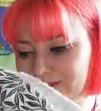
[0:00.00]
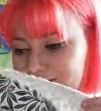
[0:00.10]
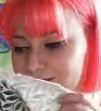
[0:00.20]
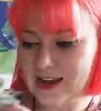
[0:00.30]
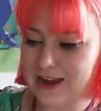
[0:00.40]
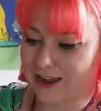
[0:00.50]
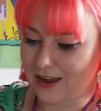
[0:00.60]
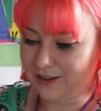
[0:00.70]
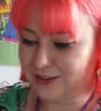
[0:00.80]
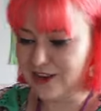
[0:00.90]
Yeah,
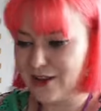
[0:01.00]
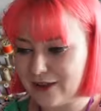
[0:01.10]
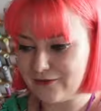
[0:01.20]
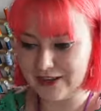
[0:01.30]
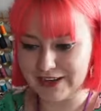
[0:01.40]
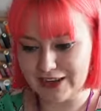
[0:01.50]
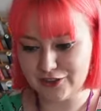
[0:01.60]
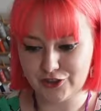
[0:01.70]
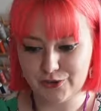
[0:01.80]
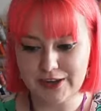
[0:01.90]
I don't know, I'm really
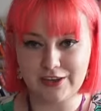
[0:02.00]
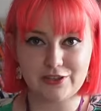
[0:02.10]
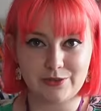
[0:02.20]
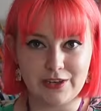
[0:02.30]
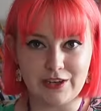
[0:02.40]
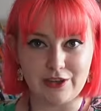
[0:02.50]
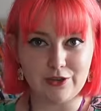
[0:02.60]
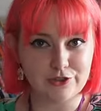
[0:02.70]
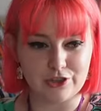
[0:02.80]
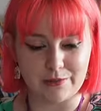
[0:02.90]
enjoying doing
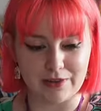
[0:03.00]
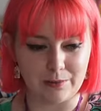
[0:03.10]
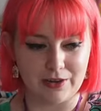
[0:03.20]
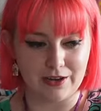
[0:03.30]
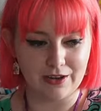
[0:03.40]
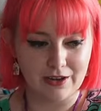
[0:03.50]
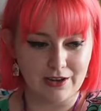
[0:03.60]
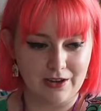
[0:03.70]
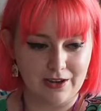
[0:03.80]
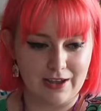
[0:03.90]
YouTube at the minute,
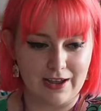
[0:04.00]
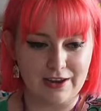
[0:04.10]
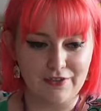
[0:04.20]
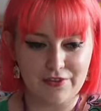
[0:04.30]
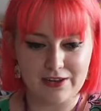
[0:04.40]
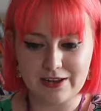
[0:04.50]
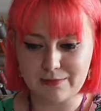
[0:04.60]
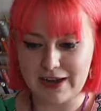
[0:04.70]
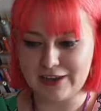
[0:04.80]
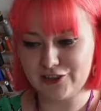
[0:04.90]
and I feel like
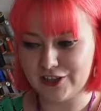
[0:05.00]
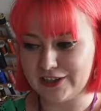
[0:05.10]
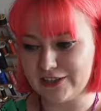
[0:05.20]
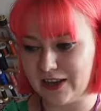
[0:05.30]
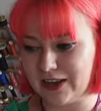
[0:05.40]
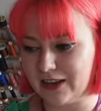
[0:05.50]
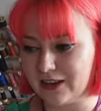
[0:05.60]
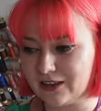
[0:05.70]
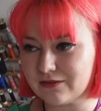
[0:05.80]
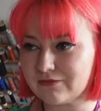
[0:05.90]
I'm itching to
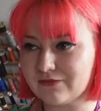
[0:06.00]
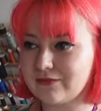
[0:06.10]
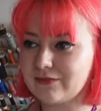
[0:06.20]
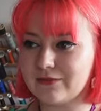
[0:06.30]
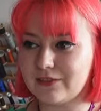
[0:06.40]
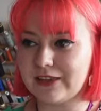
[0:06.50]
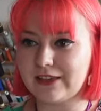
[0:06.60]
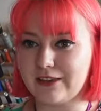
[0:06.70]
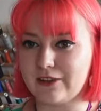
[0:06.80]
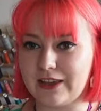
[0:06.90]
like
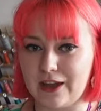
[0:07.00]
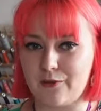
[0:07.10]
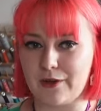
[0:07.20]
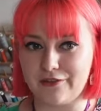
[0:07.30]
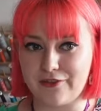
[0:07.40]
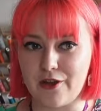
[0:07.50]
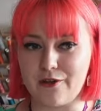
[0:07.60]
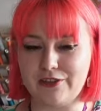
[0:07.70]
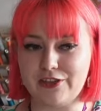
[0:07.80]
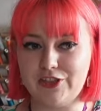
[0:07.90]
get on my
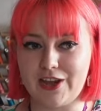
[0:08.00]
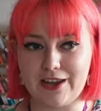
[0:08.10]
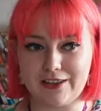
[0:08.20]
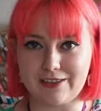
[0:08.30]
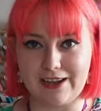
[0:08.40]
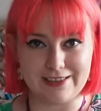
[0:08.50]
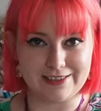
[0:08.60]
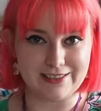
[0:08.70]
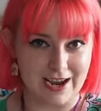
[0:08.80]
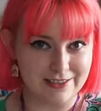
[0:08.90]
phone to check like the
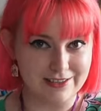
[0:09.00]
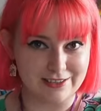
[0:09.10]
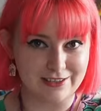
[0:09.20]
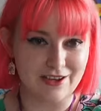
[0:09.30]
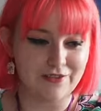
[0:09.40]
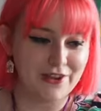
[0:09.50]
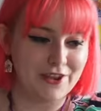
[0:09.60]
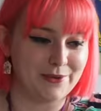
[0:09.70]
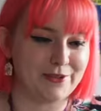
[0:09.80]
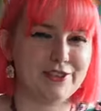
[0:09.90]
stats and stuff,
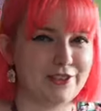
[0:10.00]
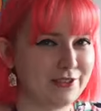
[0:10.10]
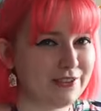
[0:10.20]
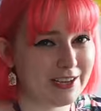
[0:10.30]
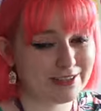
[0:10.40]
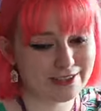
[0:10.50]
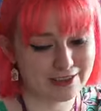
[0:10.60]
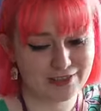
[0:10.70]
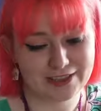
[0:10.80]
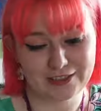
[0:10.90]
which I don't know
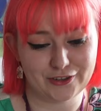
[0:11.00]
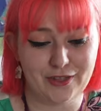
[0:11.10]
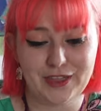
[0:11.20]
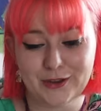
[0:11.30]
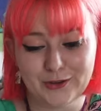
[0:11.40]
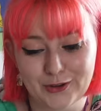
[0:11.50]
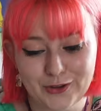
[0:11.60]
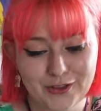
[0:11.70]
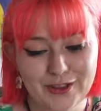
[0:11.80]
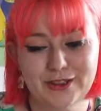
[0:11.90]
if that's a good thing or
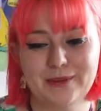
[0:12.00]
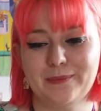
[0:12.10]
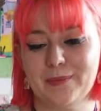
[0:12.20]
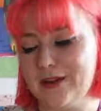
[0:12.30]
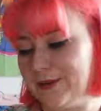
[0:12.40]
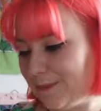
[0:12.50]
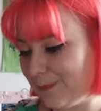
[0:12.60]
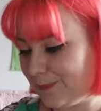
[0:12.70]
not, but